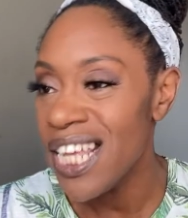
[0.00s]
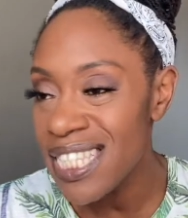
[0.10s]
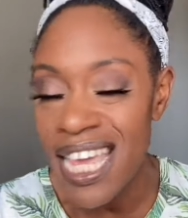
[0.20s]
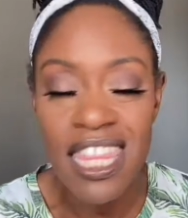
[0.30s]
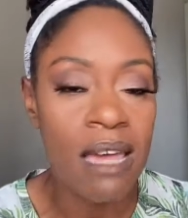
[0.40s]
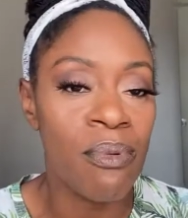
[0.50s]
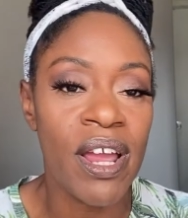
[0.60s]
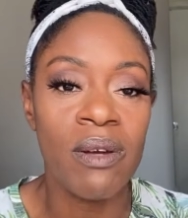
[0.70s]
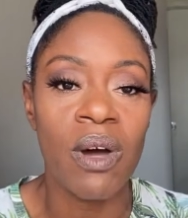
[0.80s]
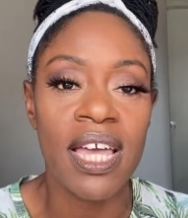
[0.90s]
need to get their
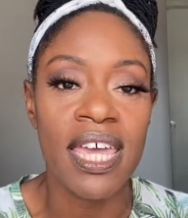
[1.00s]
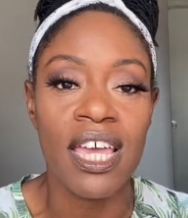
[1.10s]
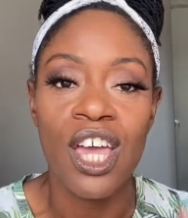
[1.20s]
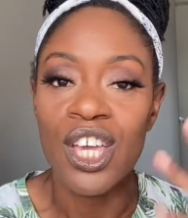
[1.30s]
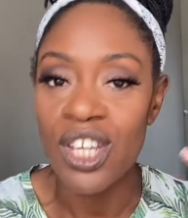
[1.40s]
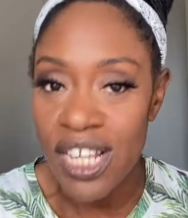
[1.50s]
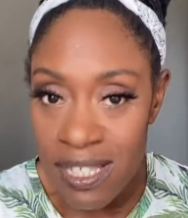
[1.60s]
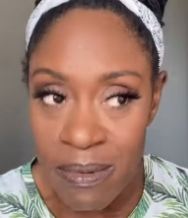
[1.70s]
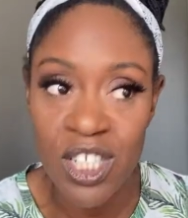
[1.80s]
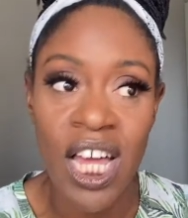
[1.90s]
brain working. You need to
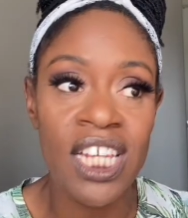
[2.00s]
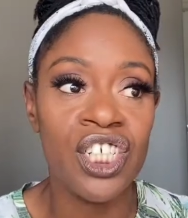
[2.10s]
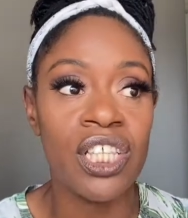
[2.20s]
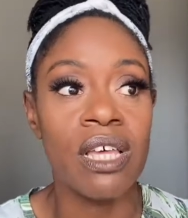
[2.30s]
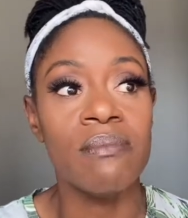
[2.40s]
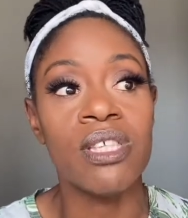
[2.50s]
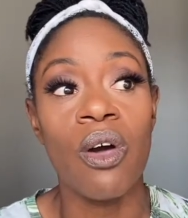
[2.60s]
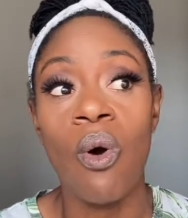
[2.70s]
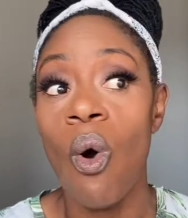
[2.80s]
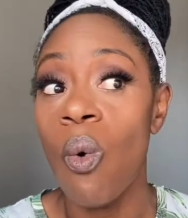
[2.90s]
be challenging them.
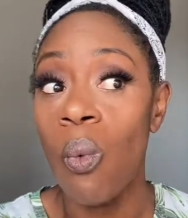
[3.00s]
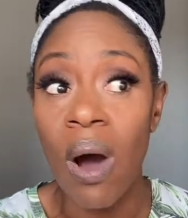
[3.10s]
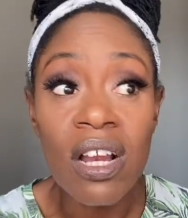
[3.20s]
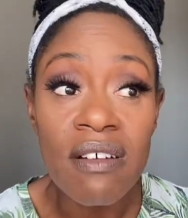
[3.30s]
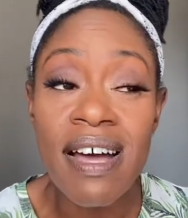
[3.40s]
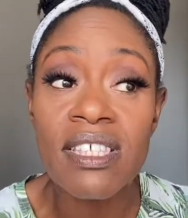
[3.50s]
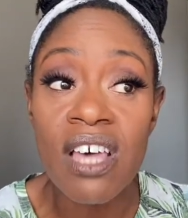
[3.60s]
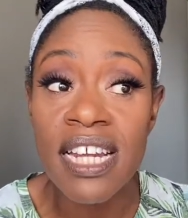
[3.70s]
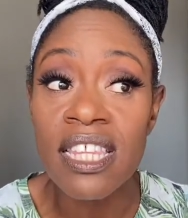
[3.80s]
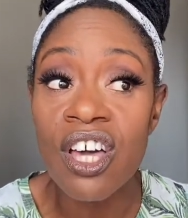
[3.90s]
So while you're
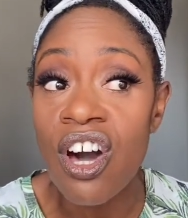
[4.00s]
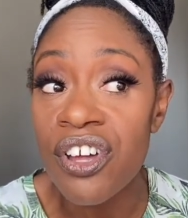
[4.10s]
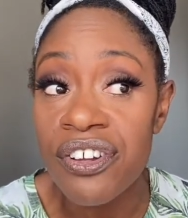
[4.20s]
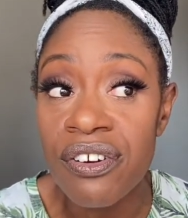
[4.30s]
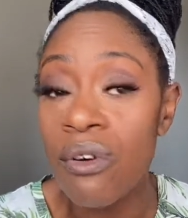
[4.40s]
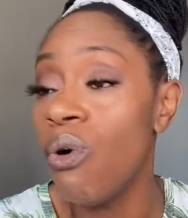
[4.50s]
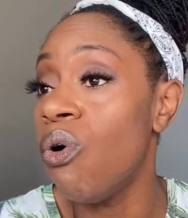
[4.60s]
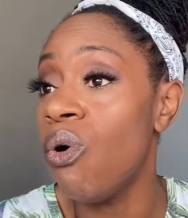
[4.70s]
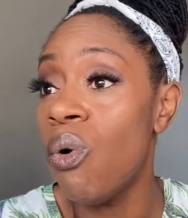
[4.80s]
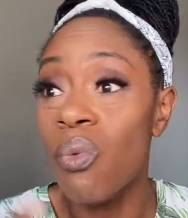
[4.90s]
outside in the garden
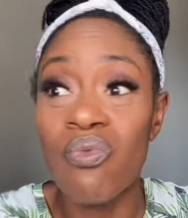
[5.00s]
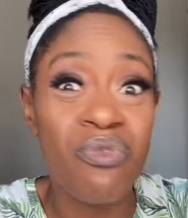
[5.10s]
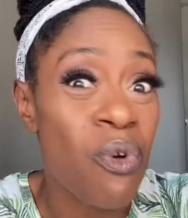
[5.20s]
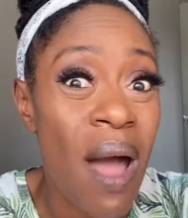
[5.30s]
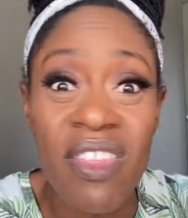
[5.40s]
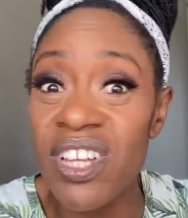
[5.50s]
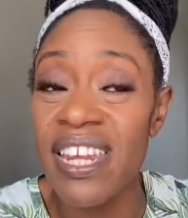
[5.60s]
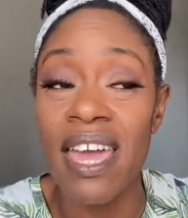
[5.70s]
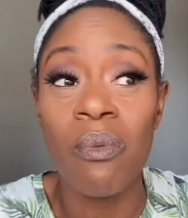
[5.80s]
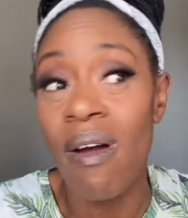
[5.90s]
or throughout the
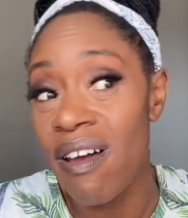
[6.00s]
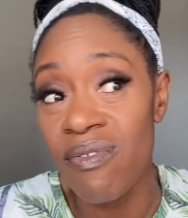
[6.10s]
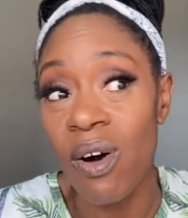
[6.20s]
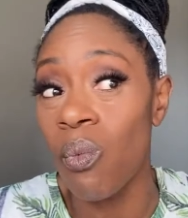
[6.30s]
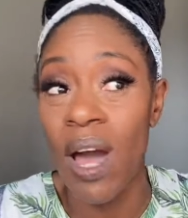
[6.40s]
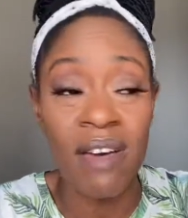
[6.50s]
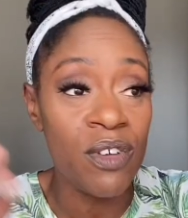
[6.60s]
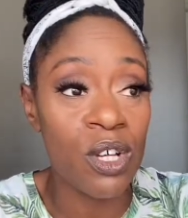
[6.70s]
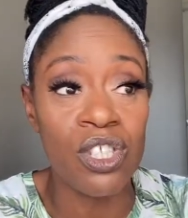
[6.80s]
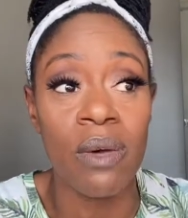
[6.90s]
day, whatever
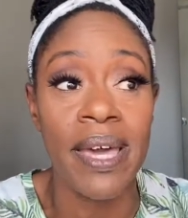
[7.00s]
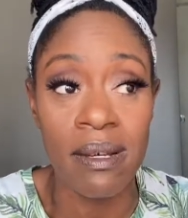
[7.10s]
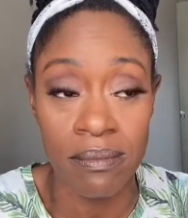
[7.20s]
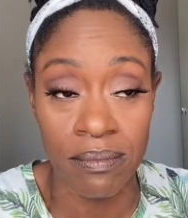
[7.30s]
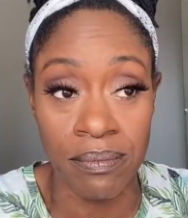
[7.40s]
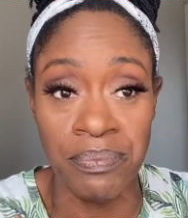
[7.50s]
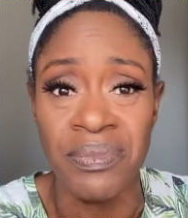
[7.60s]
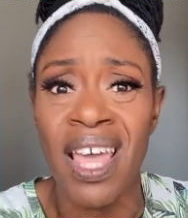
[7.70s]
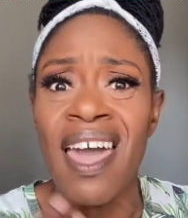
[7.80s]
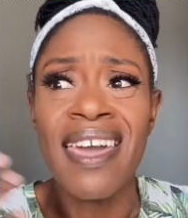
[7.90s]
you're doing,
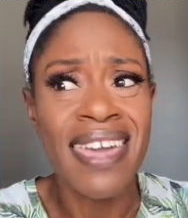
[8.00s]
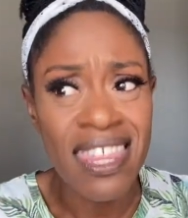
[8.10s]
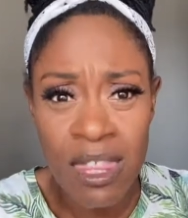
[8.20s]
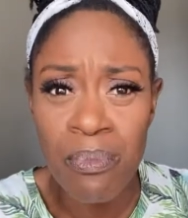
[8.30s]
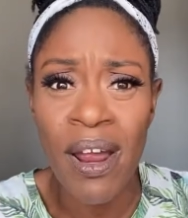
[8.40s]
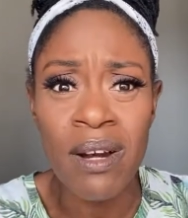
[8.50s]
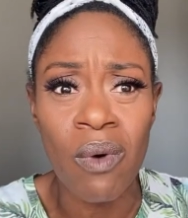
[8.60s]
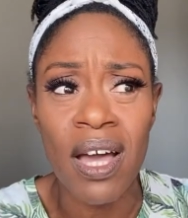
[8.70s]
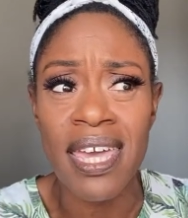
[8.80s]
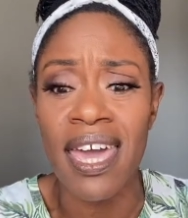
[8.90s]
get the brain
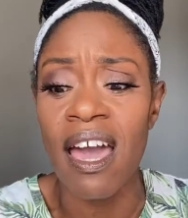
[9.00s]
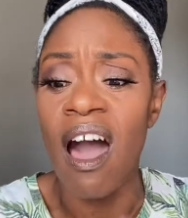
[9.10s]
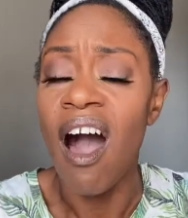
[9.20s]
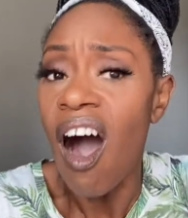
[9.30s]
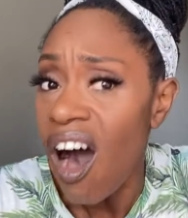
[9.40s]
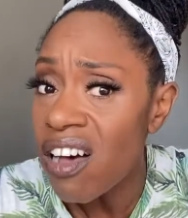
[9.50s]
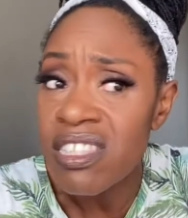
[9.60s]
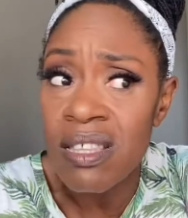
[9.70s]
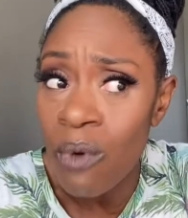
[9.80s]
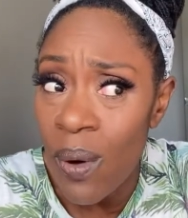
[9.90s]
working. Ask
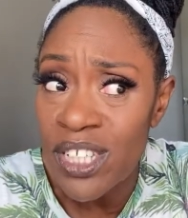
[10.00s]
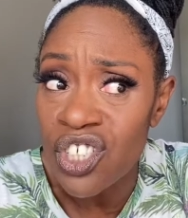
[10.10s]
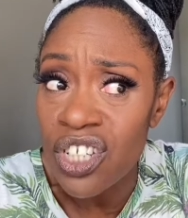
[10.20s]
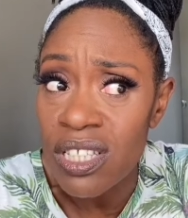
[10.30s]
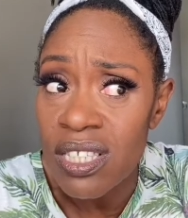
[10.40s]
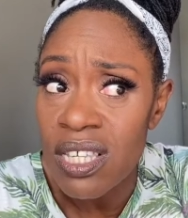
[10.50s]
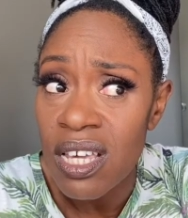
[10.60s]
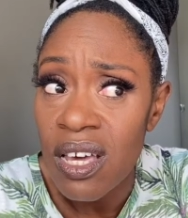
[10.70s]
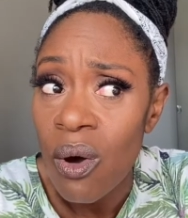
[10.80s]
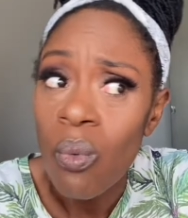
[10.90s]
them questions.
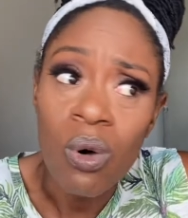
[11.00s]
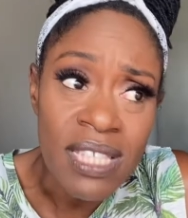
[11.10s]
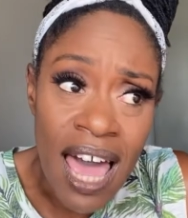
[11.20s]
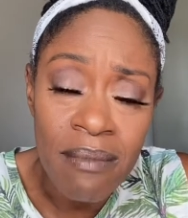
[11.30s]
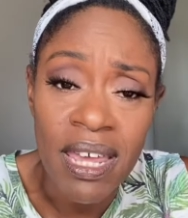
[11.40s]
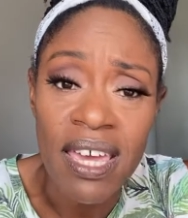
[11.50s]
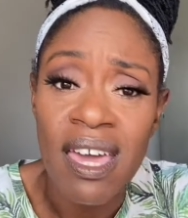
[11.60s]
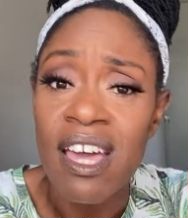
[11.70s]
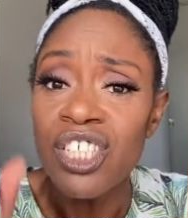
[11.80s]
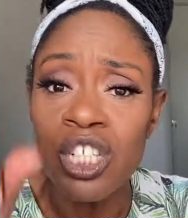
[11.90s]
What's happening?
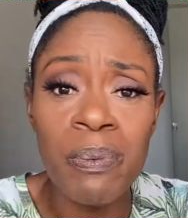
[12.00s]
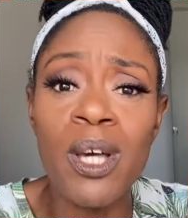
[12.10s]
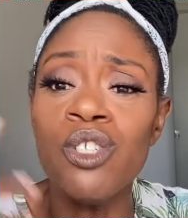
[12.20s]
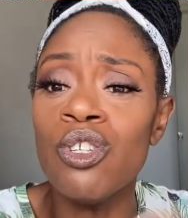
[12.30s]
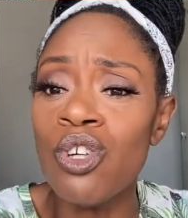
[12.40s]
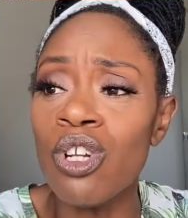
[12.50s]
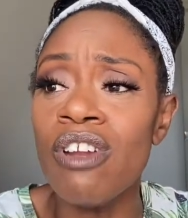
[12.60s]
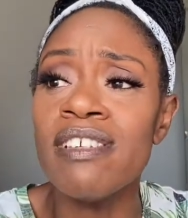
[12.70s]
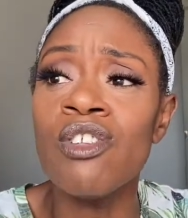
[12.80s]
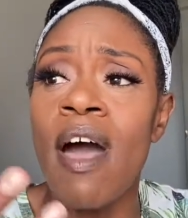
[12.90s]
Just because your toddler
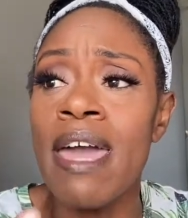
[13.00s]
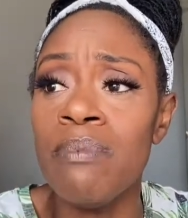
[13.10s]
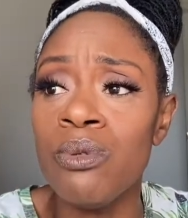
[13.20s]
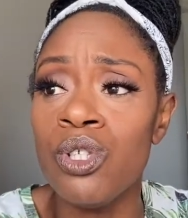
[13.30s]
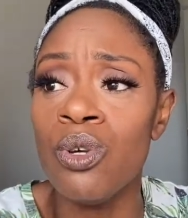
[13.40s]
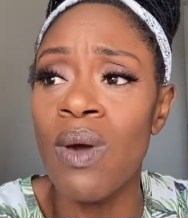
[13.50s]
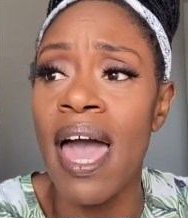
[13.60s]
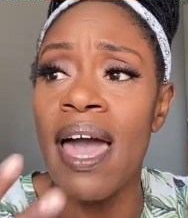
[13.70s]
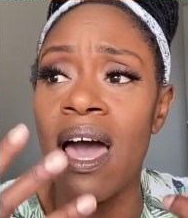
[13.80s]
is not able to